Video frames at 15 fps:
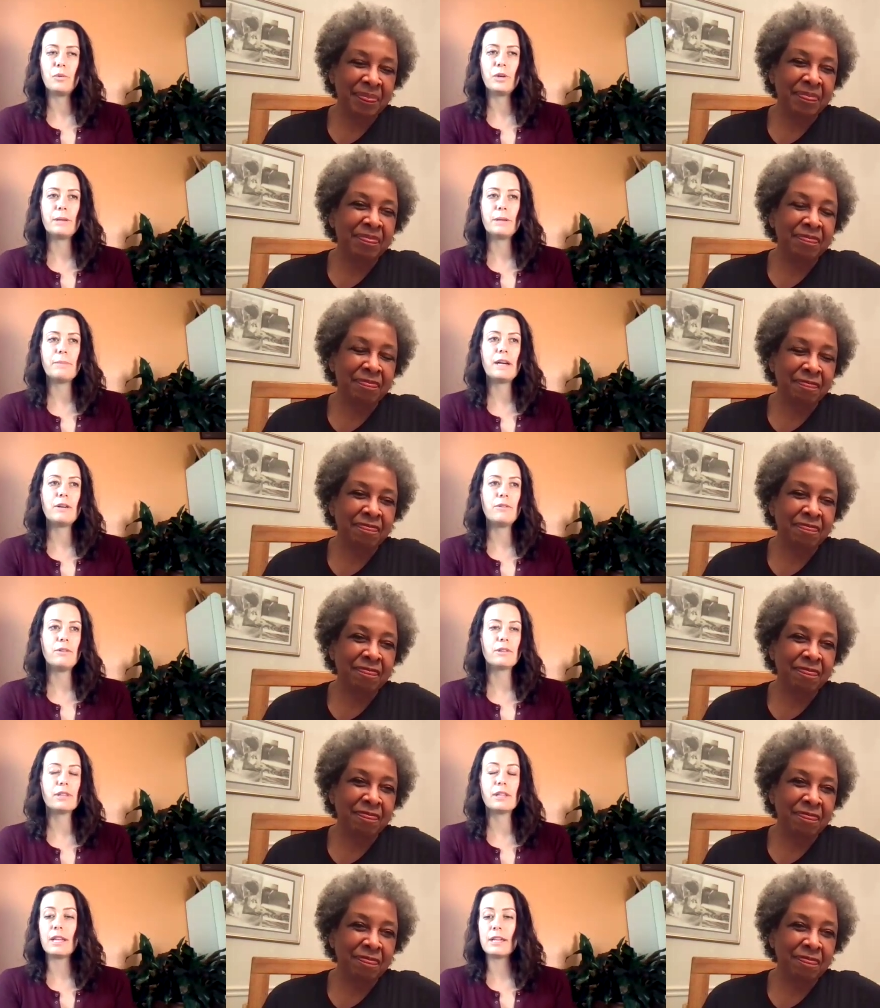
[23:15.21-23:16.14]
Speaker 1: What
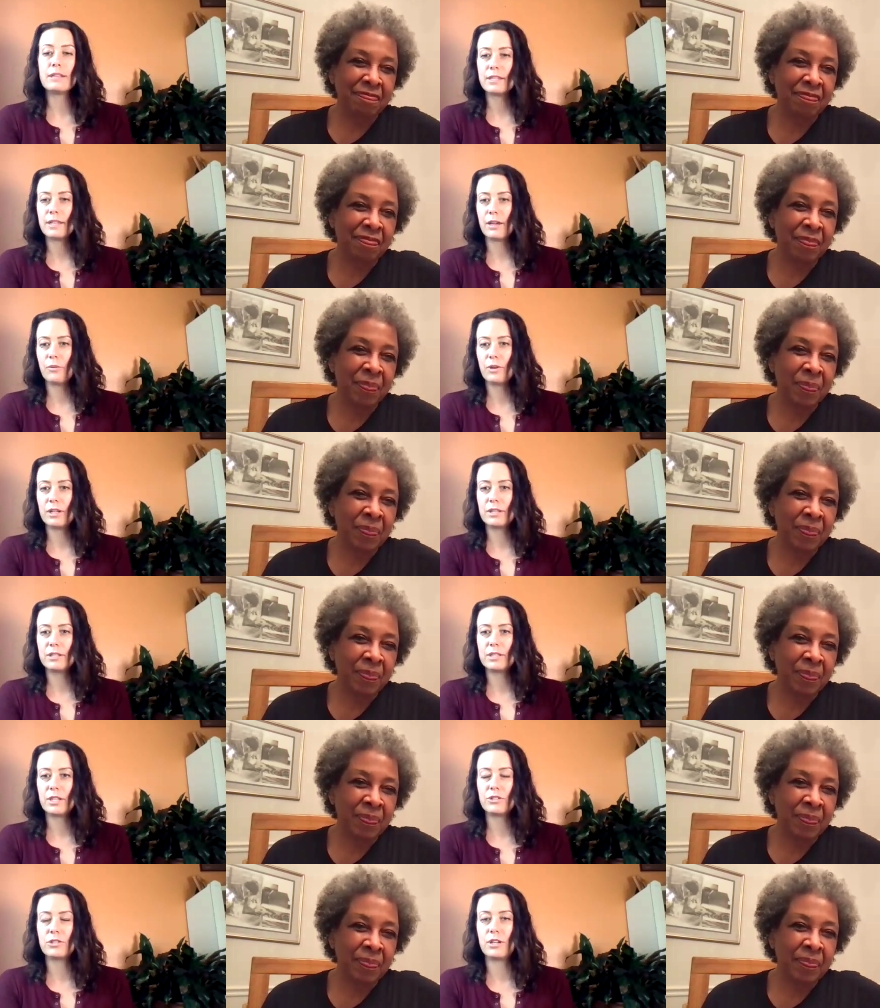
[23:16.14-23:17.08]
about the last thing I want to
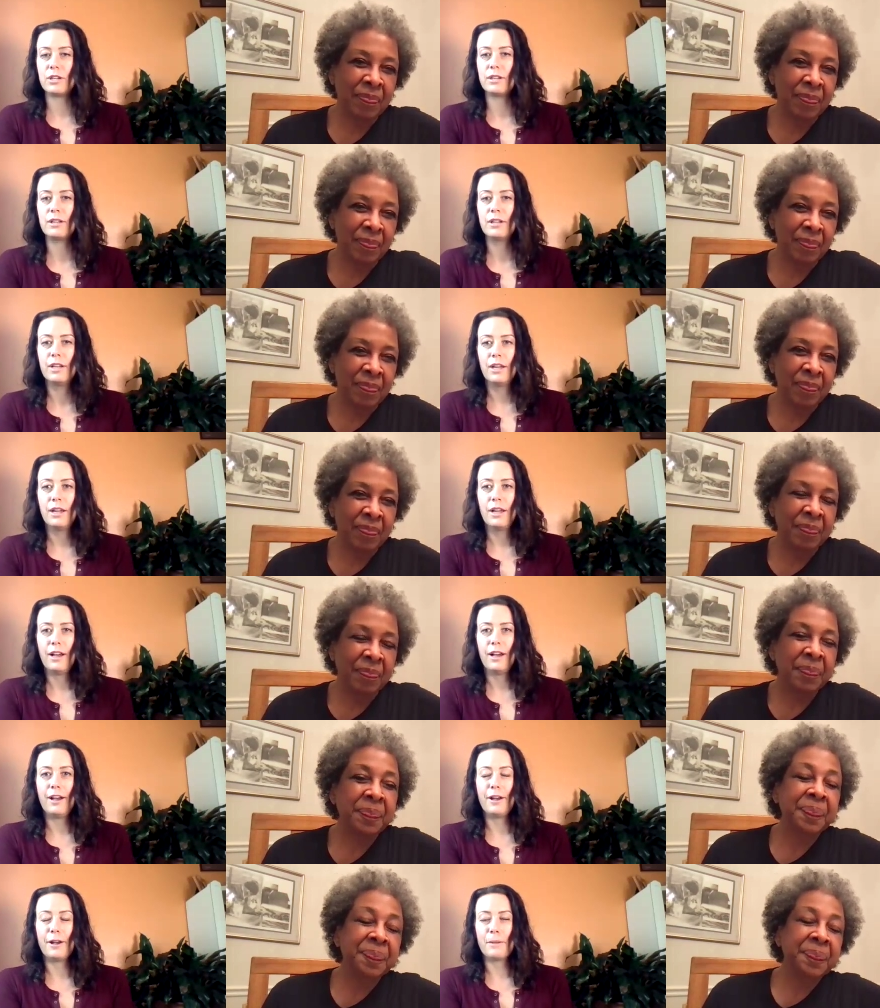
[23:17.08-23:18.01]
touch on
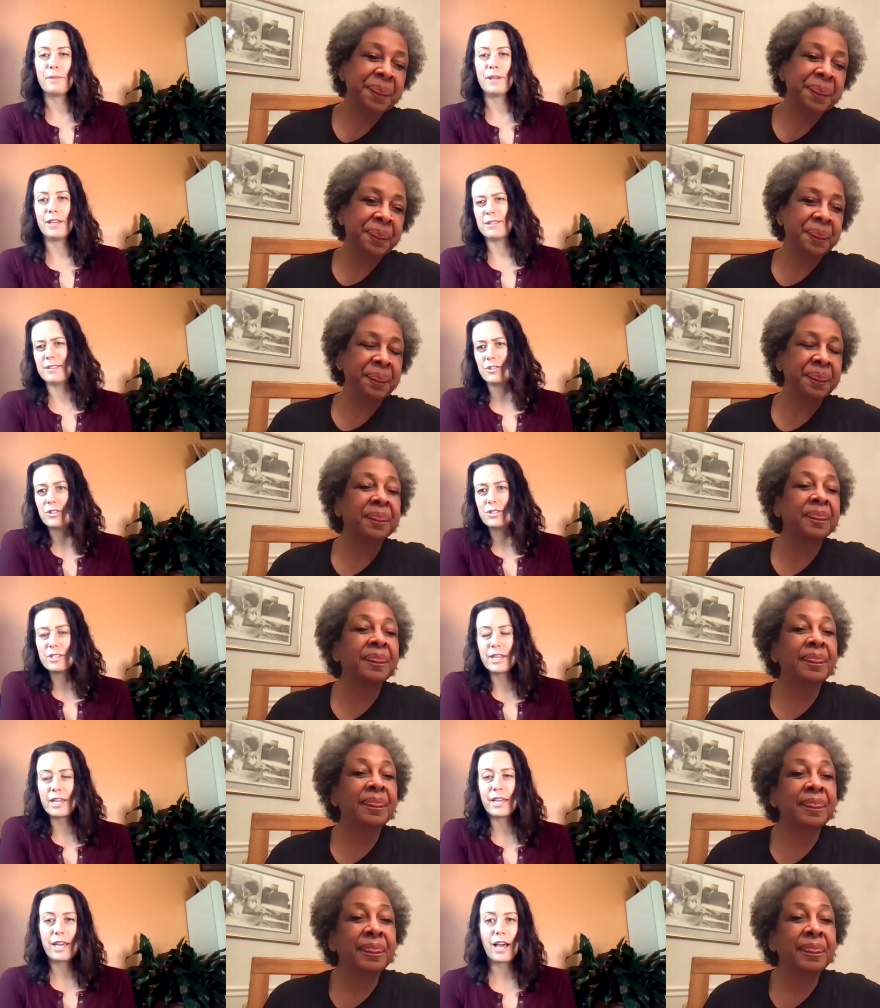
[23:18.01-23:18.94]
um, is
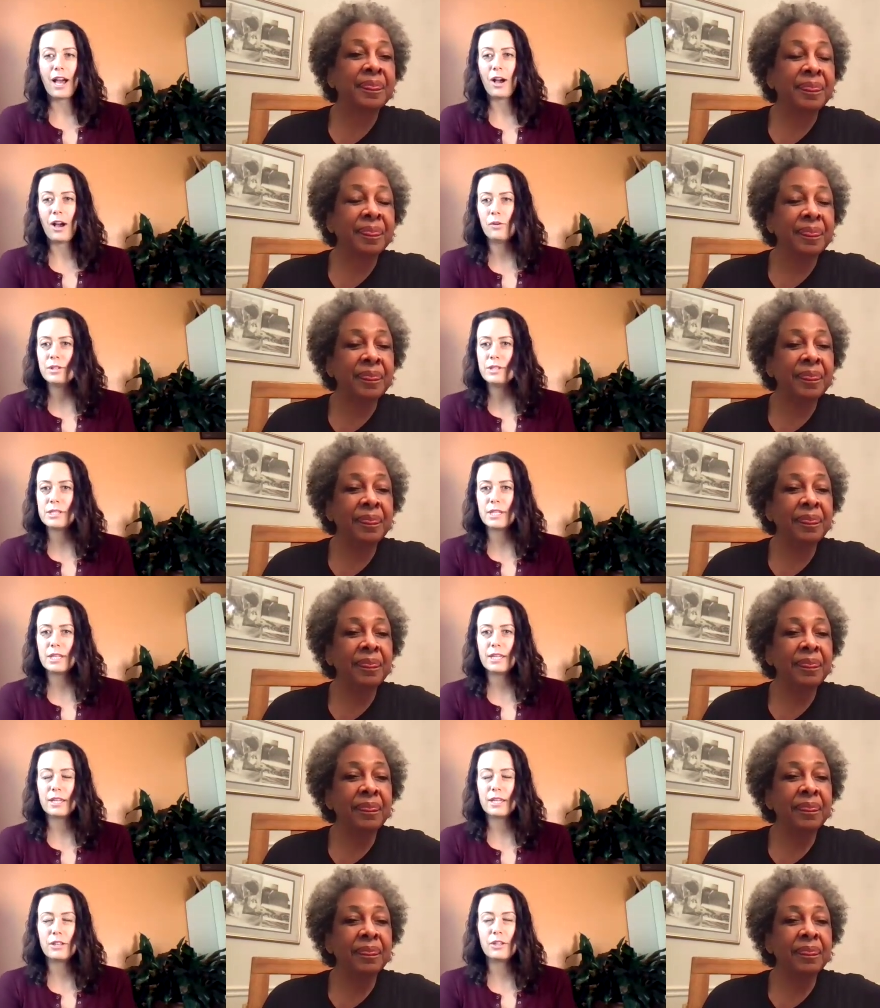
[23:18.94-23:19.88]
just like how is
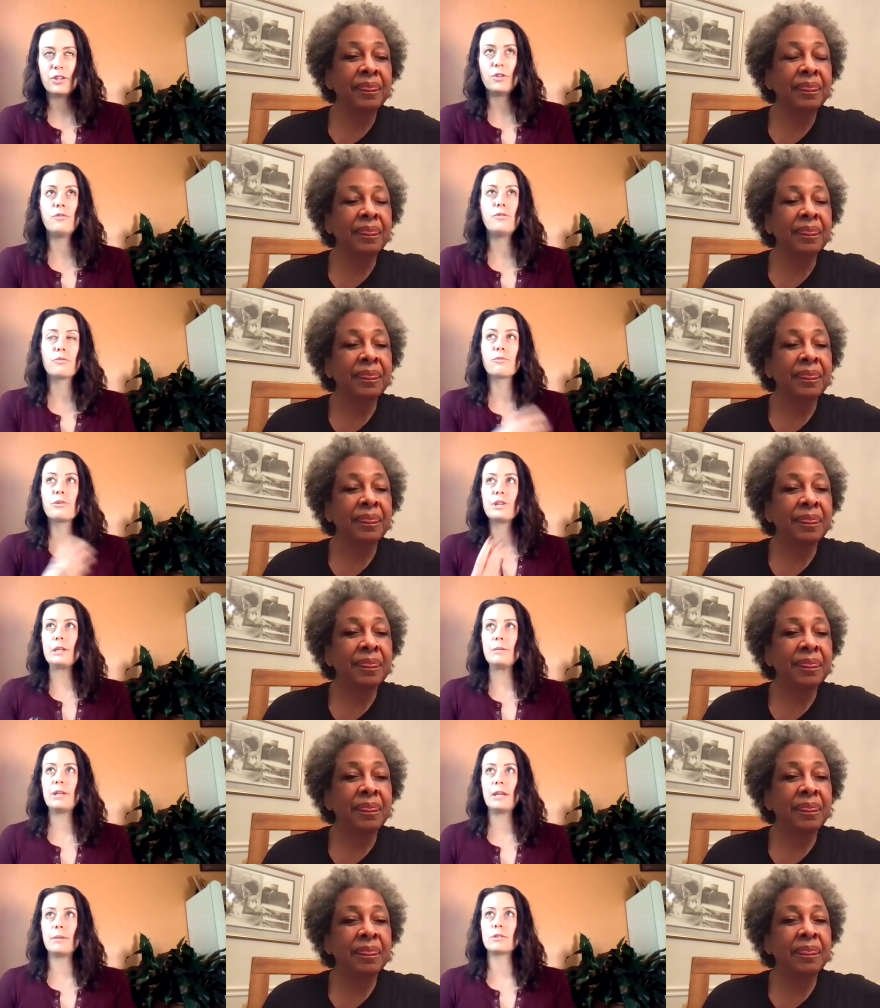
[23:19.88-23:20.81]
you've
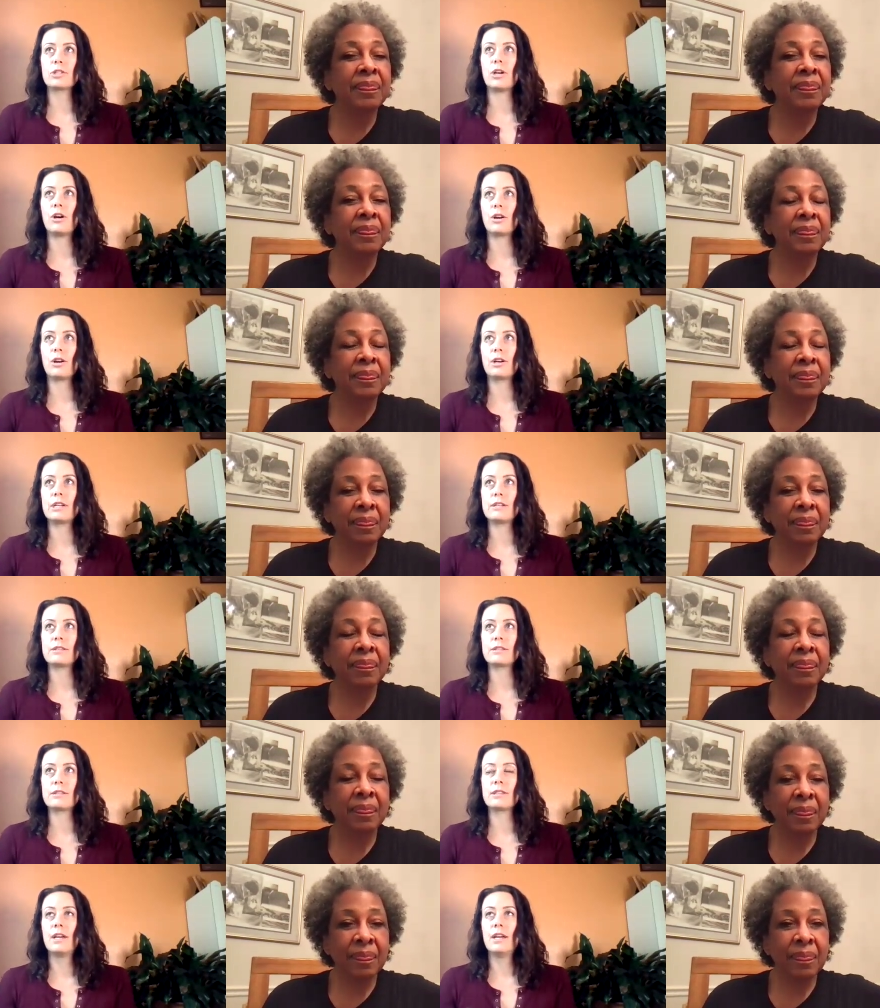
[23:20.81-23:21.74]
really been able to
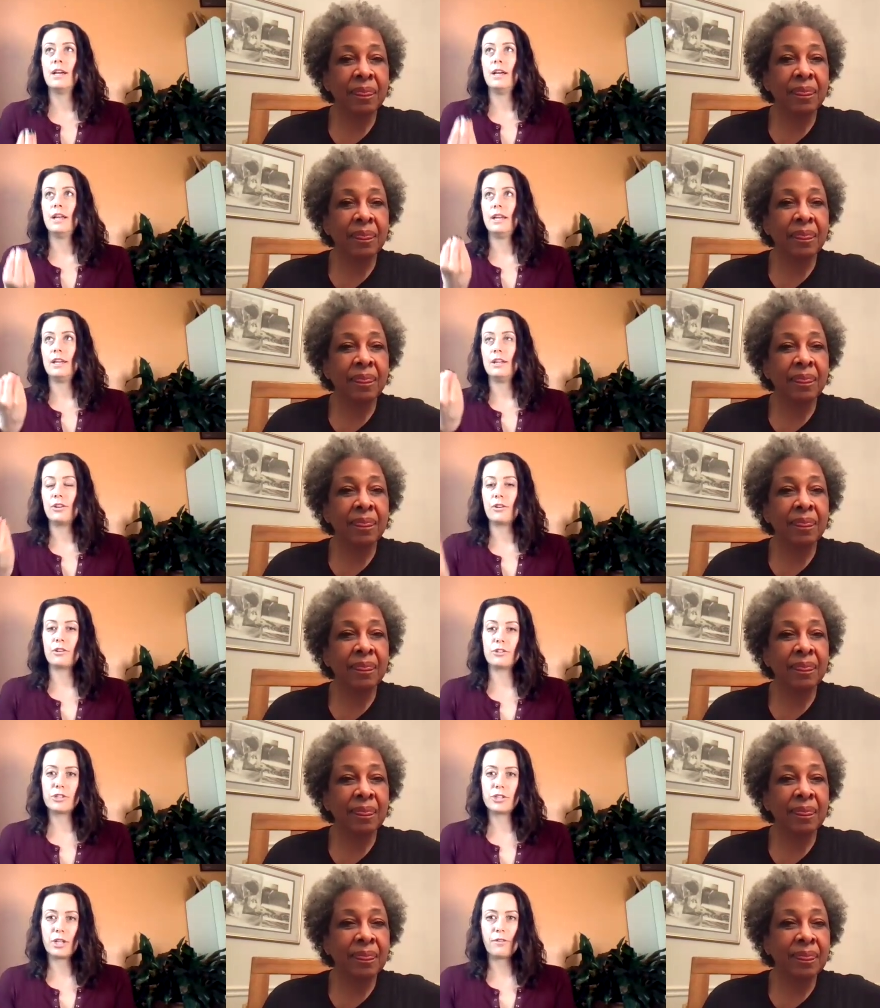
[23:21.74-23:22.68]
harness
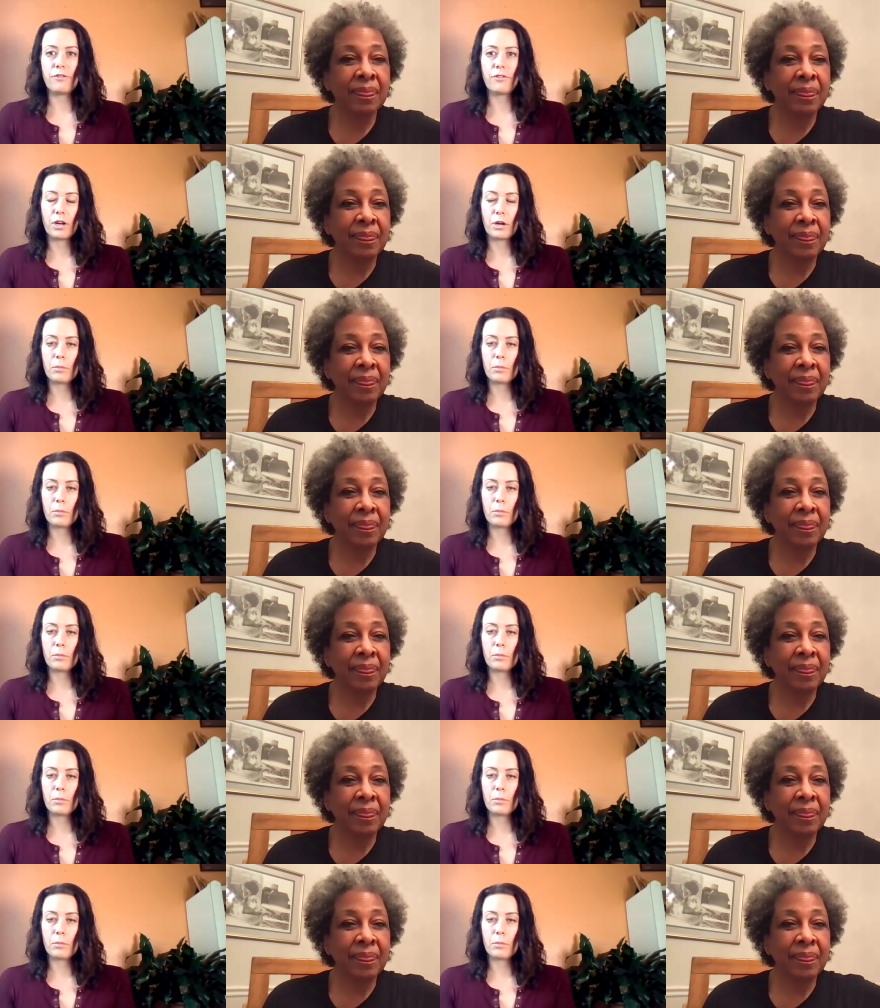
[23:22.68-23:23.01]
nourishing for